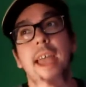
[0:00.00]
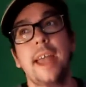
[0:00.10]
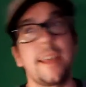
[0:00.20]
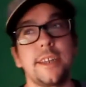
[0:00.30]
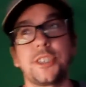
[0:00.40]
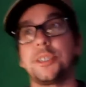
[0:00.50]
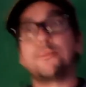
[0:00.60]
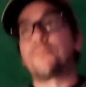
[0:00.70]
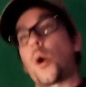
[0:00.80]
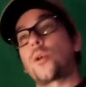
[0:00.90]
And then
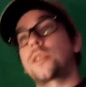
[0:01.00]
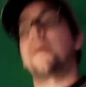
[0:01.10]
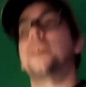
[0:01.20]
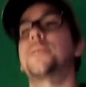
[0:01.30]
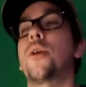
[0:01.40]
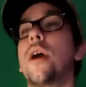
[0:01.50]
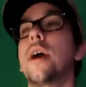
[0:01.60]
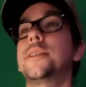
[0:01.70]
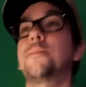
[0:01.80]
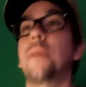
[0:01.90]
she's totally mesmerized